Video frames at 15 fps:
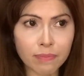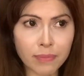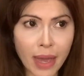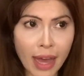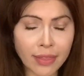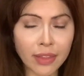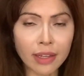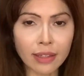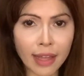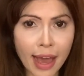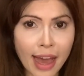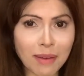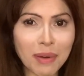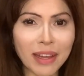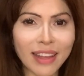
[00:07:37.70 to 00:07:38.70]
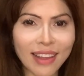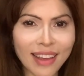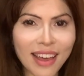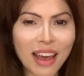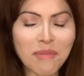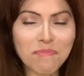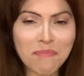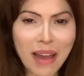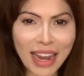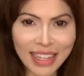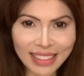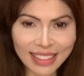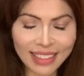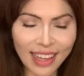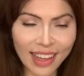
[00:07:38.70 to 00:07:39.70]
path and lab,
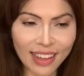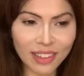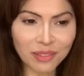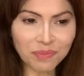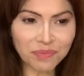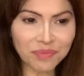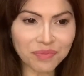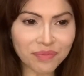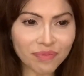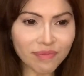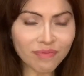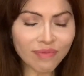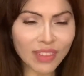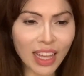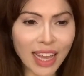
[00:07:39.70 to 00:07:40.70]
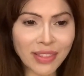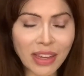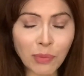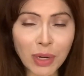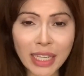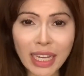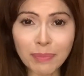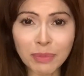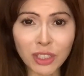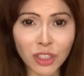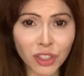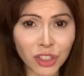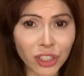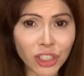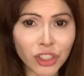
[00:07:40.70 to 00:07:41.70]
medicine, and then when it comes to
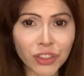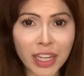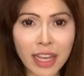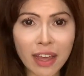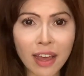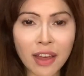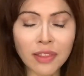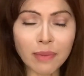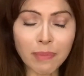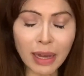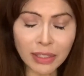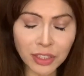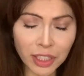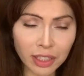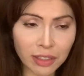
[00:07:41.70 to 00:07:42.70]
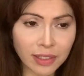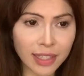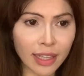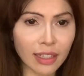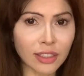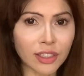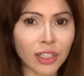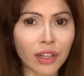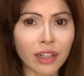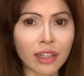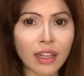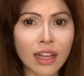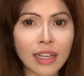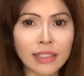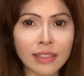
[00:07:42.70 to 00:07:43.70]
surgery, the
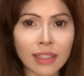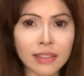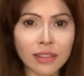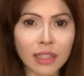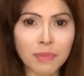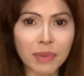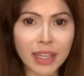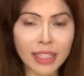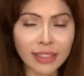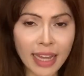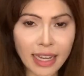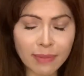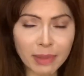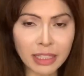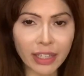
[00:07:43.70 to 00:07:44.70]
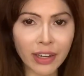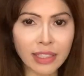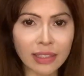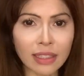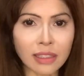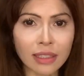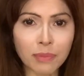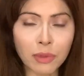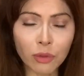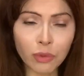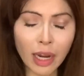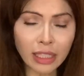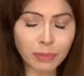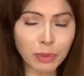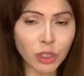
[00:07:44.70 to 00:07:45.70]
musculoskeletal system, the integumentary system, the
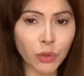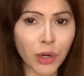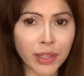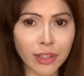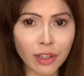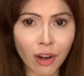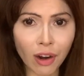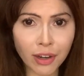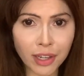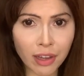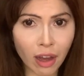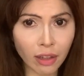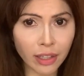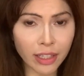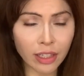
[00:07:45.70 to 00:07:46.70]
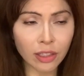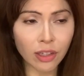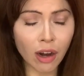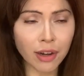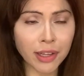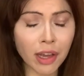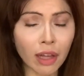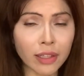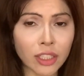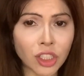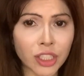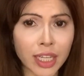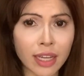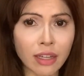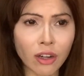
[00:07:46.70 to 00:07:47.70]
respiratory, the cardiology,
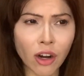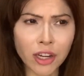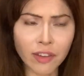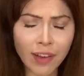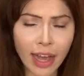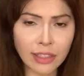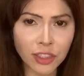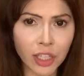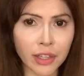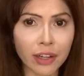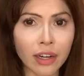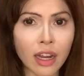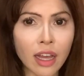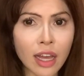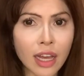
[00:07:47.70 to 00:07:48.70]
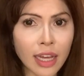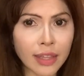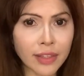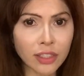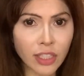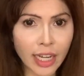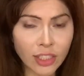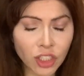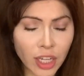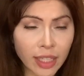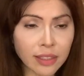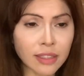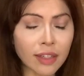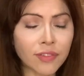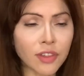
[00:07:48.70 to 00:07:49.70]
cardiovascular, the
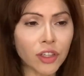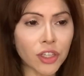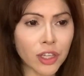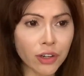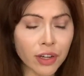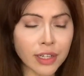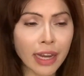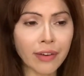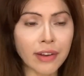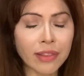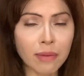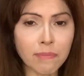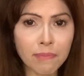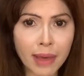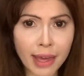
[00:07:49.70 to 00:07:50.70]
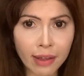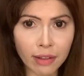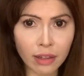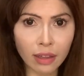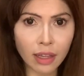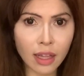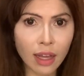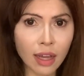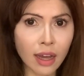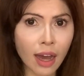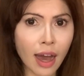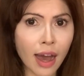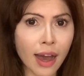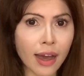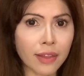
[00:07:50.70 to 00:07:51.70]
digestive, the urinary, the male,
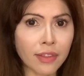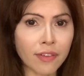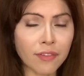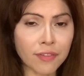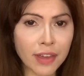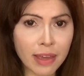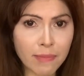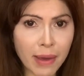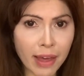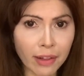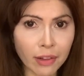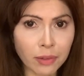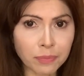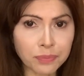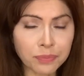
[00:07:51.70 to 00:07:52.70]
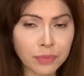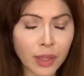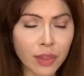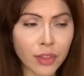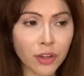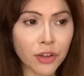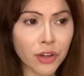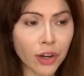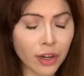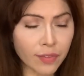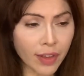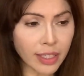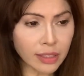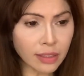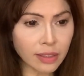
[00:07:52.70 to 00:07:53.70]
the female, the
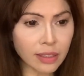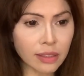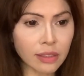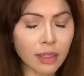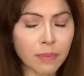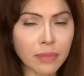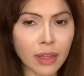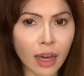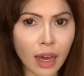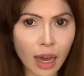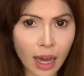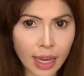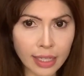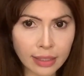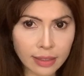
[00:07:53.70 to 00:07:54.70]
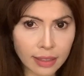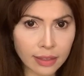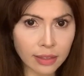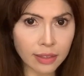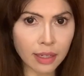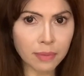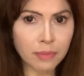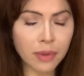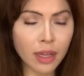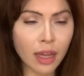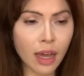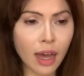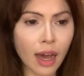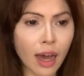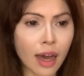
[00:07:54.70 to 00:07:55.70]
nervous system, the eye system,
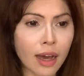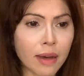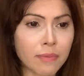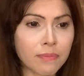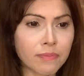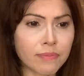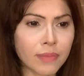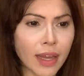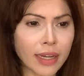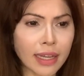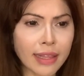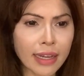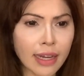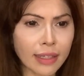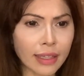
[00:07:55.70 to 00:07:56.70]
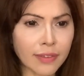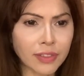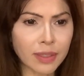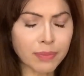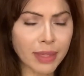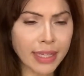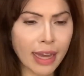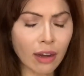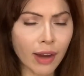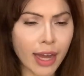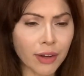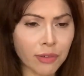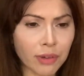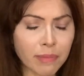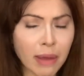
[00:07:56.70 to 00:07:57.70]
and I think I left something out. I
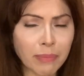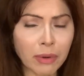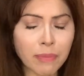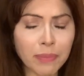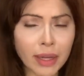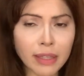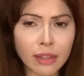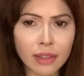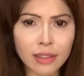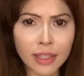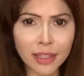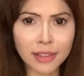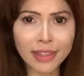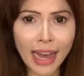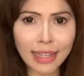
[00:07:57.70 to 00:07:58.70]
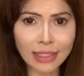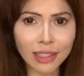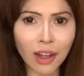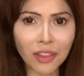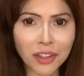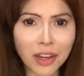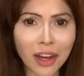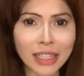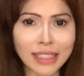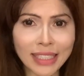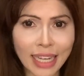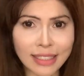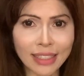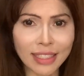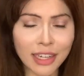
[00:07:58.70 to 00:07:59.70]
don't remember, but that's all the
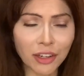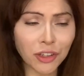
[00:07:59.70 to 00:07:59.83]
content in here.